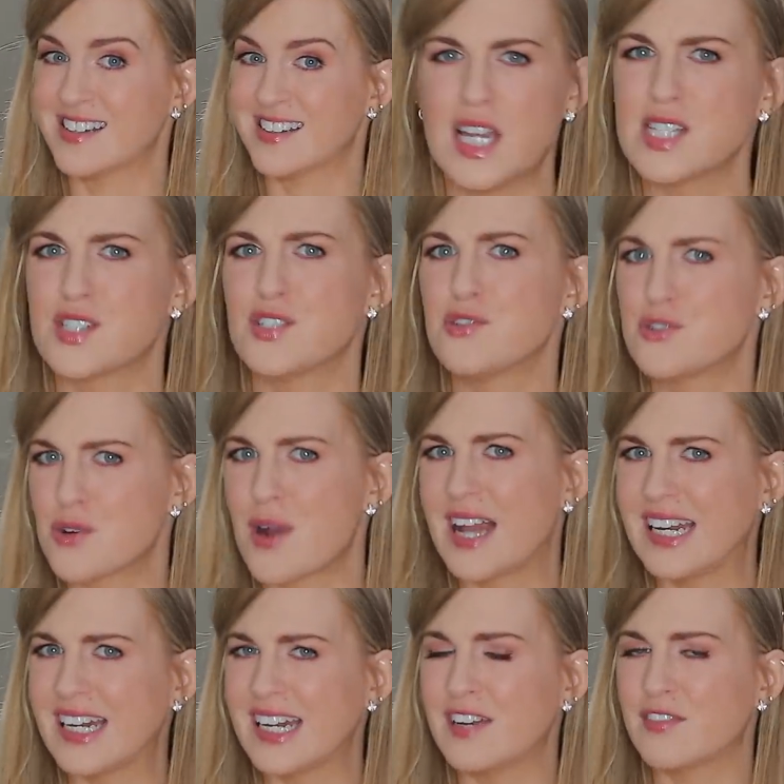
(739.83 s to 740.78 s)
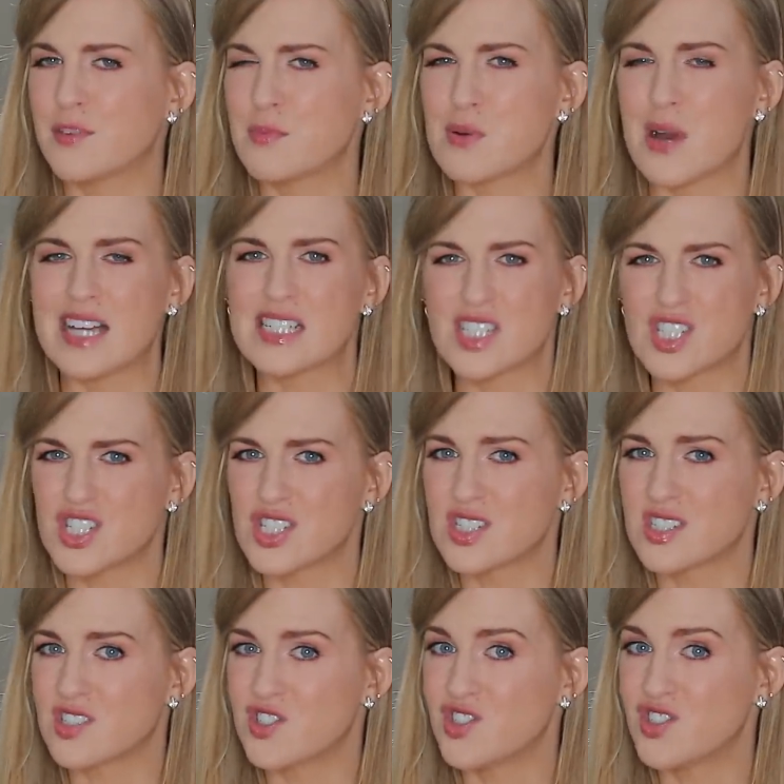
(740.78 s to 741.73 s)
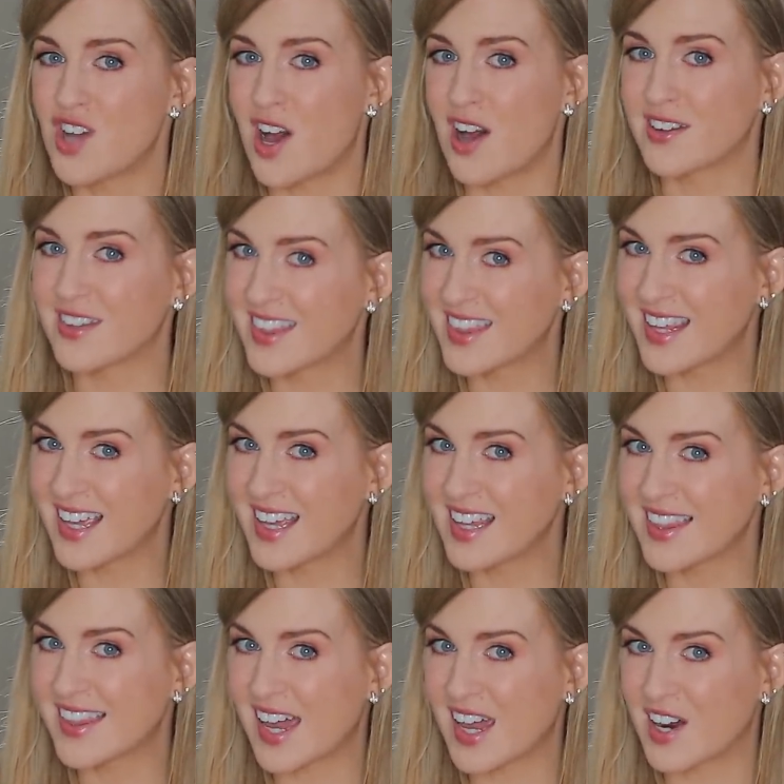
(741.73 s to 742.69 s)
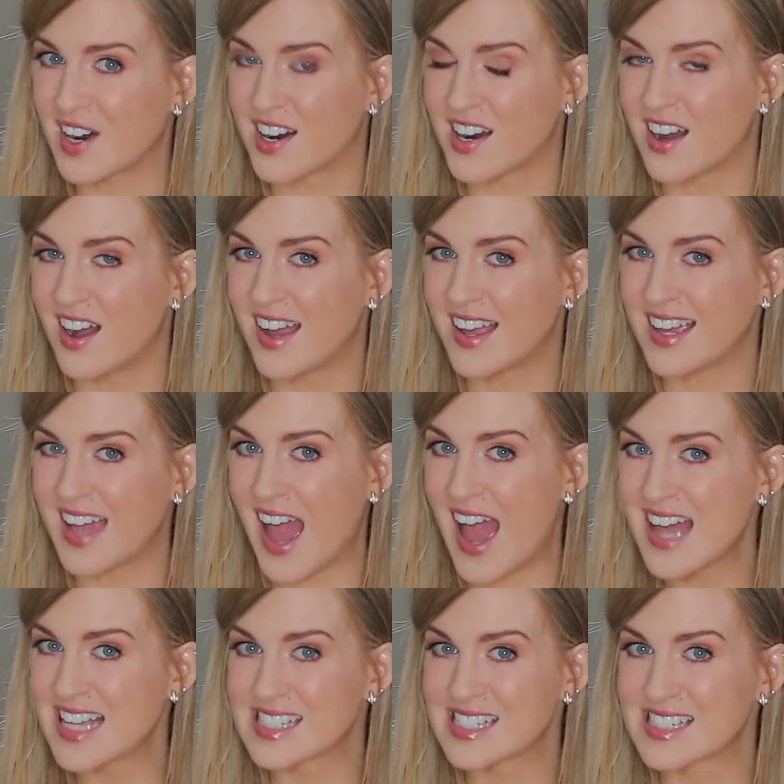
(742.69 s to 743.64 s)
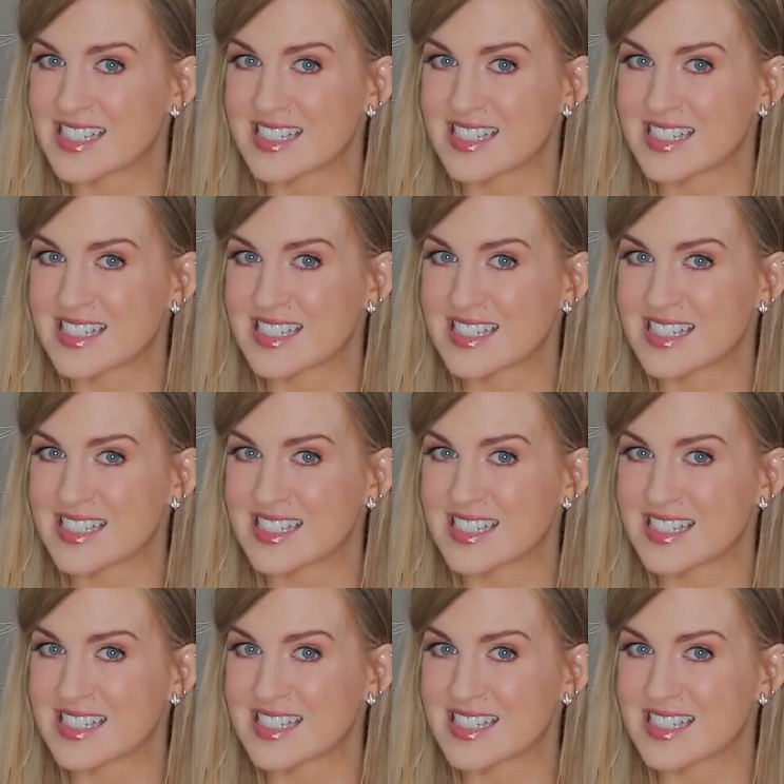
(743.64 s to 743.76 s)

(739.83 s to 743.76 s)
Is neutrality of the press just not a thing there, I guess?